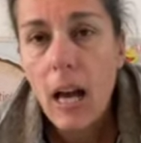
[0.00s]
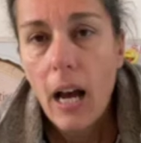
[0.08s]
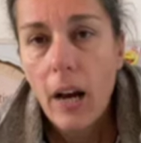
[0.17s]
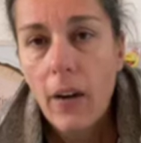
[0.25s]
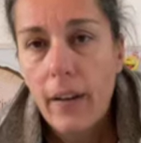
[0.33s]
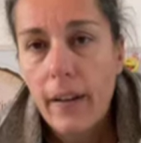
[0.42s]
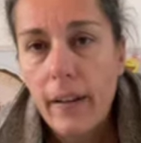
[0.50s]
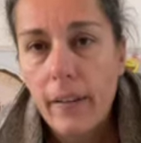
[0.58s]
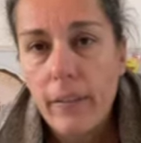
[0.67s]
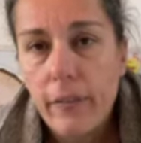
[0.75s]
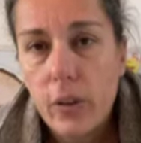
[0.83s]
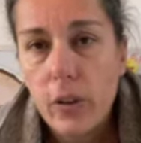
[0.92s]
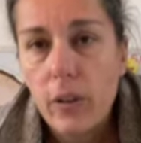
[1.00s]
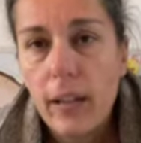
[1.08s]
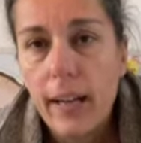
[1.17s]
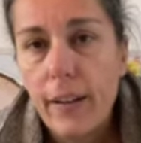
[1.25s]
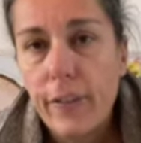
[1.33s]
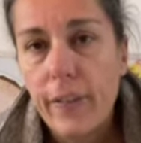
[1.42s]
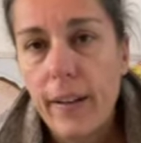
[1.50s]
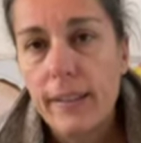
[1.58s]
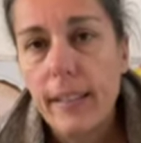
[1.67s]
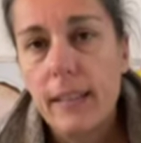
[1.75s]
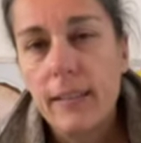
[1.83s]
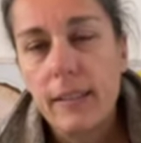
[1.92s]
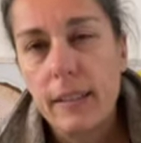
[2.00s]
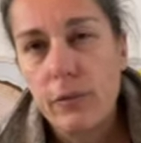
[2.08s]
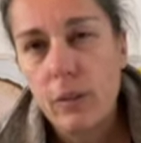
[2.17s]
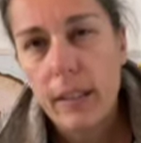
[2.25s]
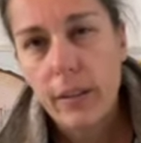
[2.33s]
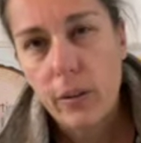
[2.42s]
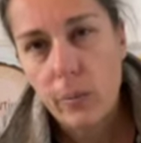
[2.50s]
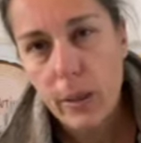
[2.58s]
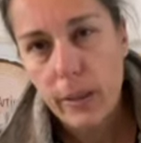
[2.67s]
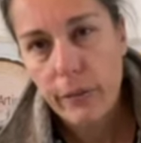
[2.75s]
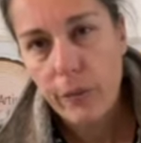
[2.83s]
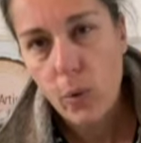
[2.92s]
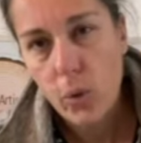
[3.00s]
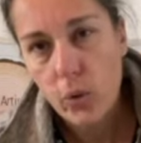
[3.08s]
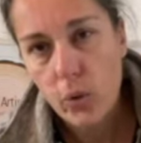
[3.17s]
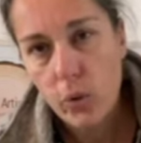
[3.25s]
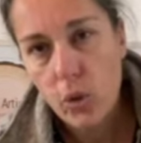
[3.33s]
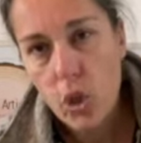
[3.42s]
However, I found out that even like 3 and 4 years old,